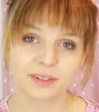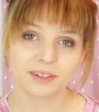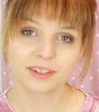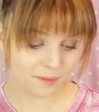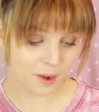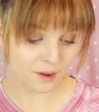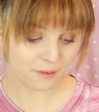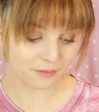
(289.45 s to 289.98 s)

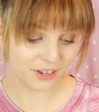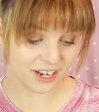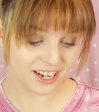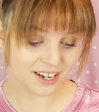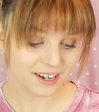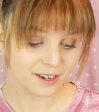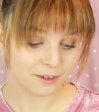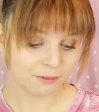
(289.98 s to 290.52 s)
Below her
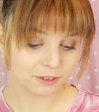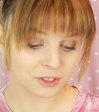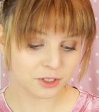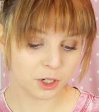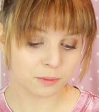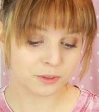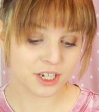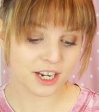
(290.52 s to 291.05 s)
feet was an
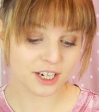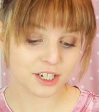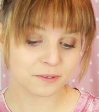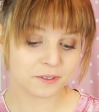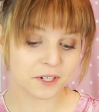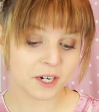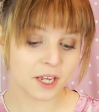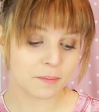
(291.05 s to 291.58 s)
object she
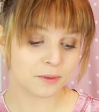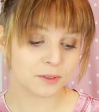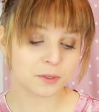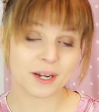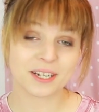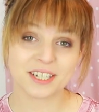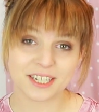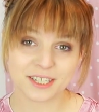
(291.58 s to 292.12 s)
was unable
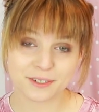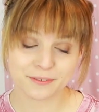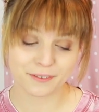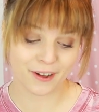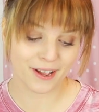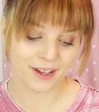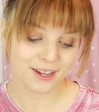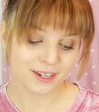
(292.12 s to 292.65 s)
to
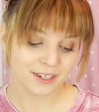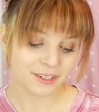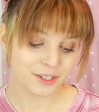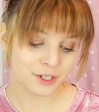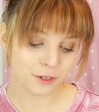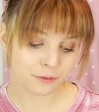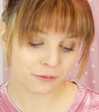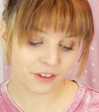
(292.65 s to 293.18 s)
identify,
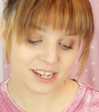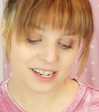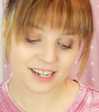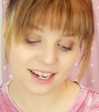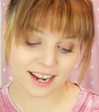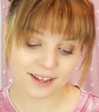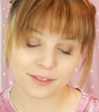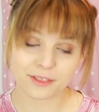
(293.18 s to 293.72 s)
2 feet
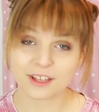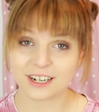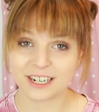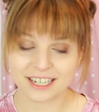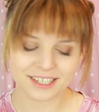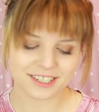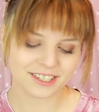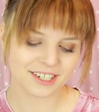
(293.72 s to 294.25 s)
in length at
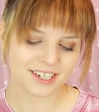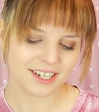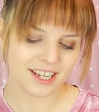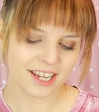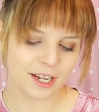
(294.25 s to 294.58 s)
least.